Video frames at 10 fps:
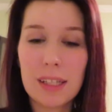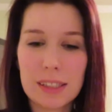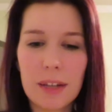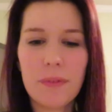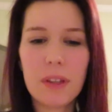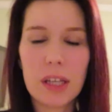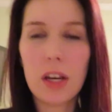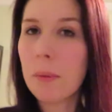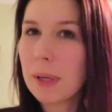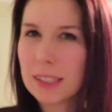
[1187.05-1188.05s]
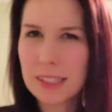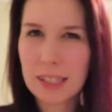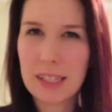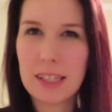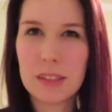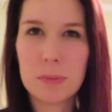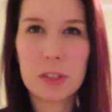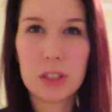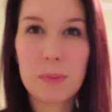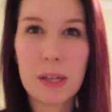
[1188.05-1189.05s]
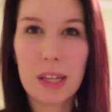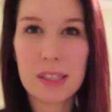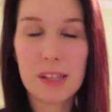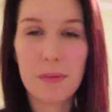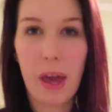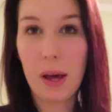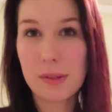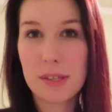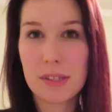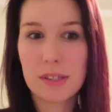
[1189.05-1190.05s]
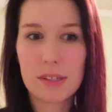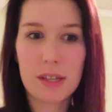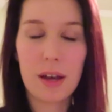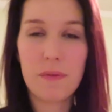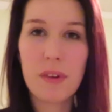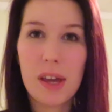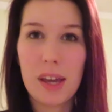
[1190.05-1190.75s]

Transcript: Definitely not because of the kids, but just because of house stuff.